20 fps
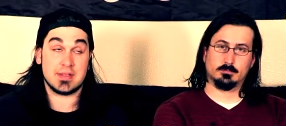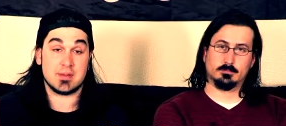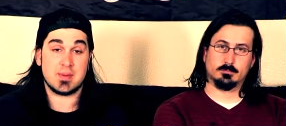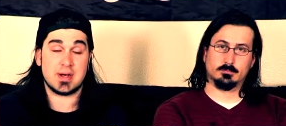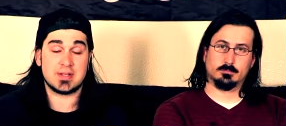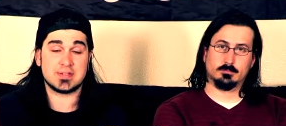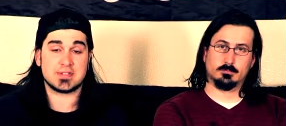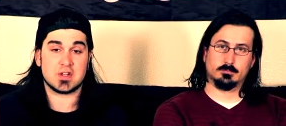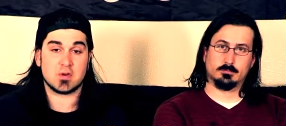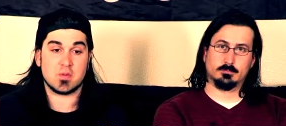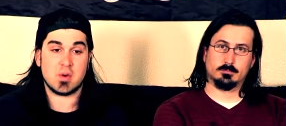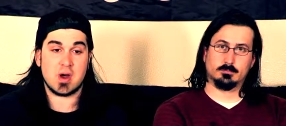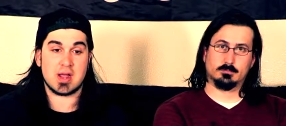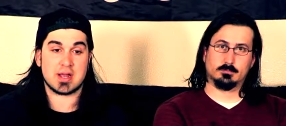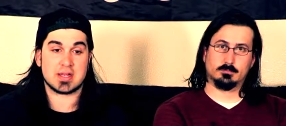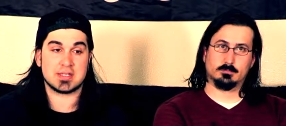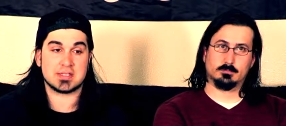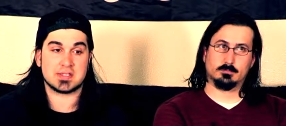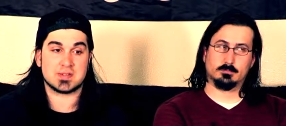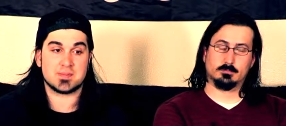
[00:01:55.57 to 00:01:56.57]
Speaker 1: the Monster Walk
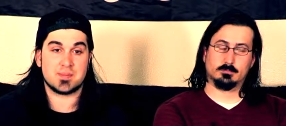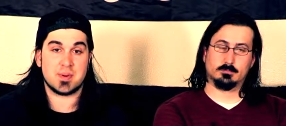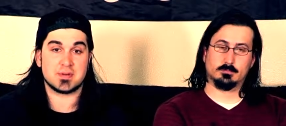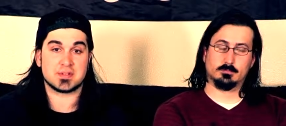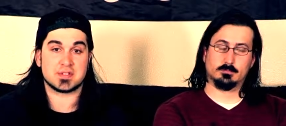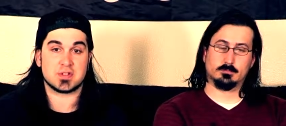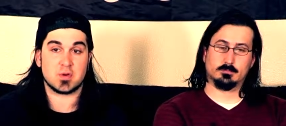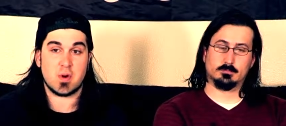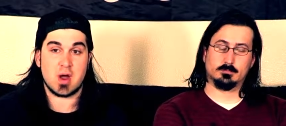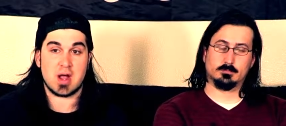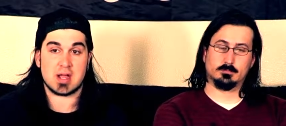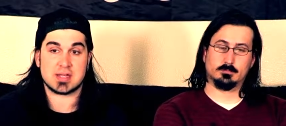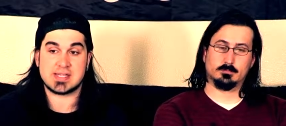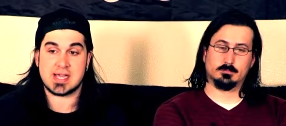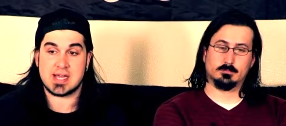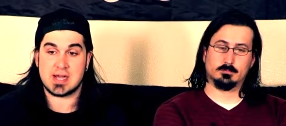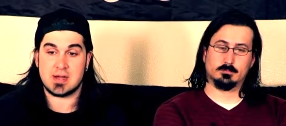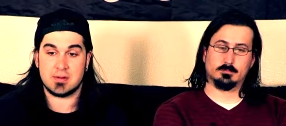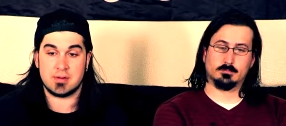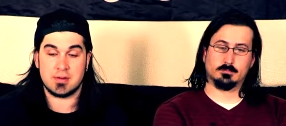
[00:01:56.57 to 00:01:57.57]
is supposed to walk
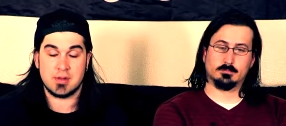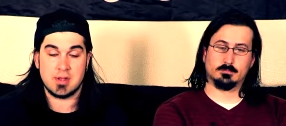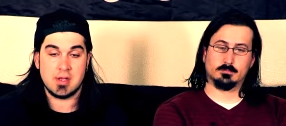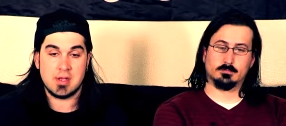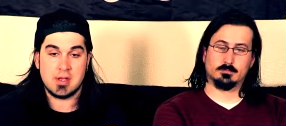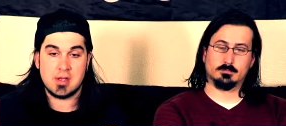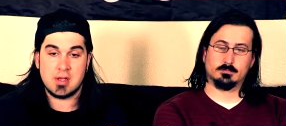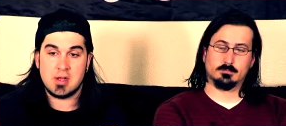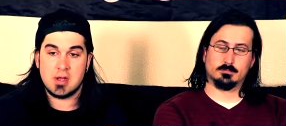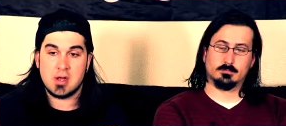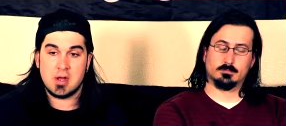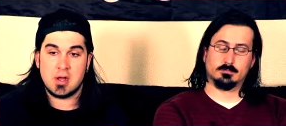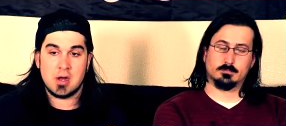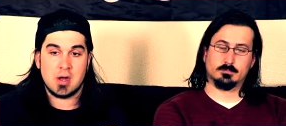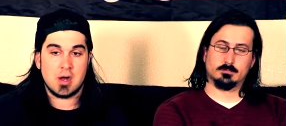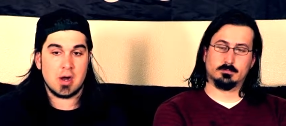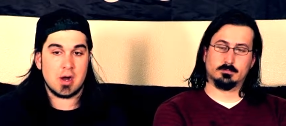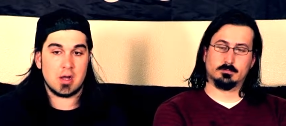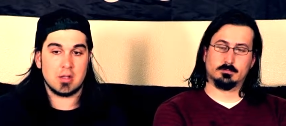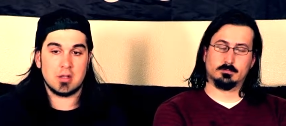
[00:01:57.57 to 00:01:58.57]
down
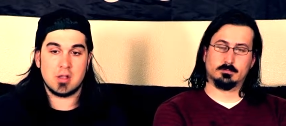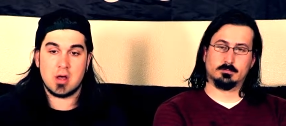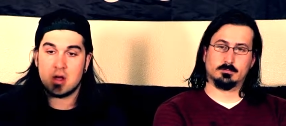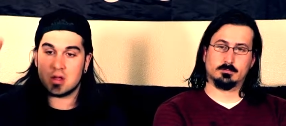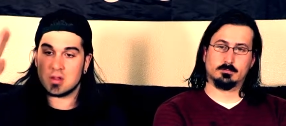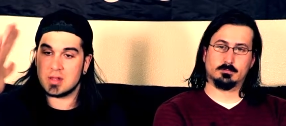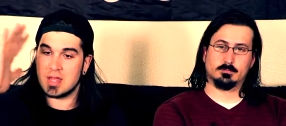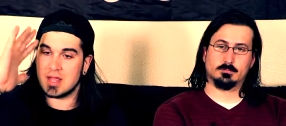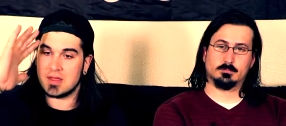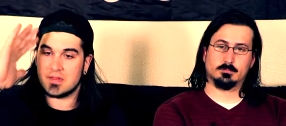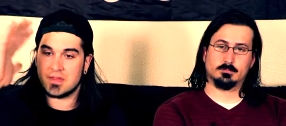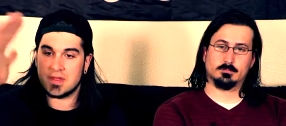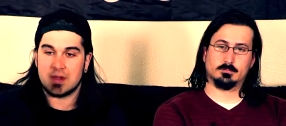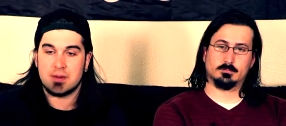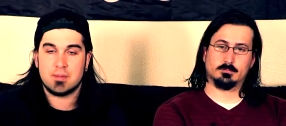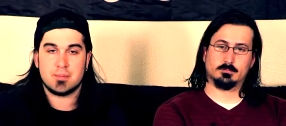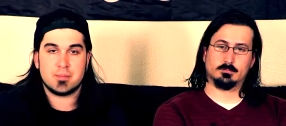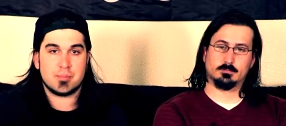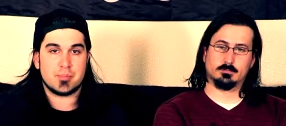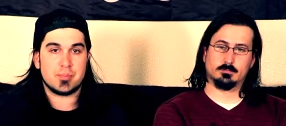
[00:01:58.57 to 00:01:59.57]
a long,
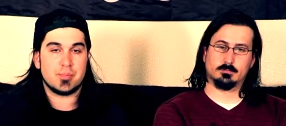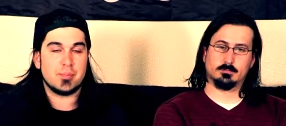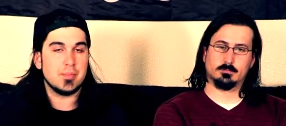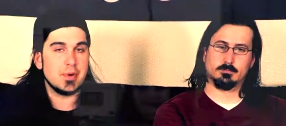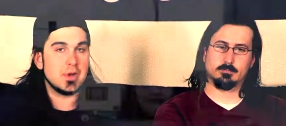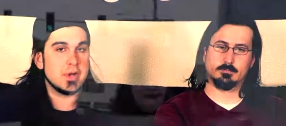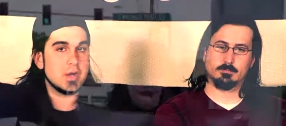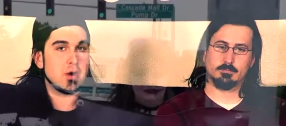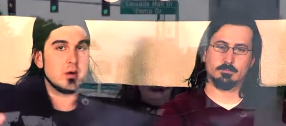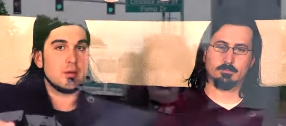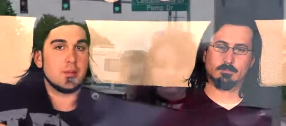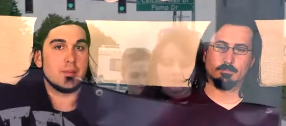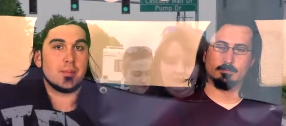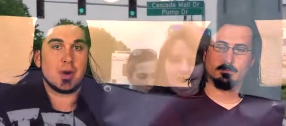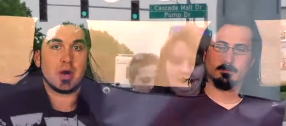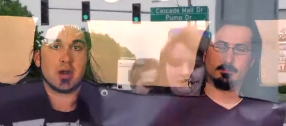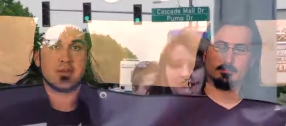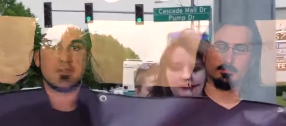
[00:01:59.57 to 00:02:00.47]
lengthy, part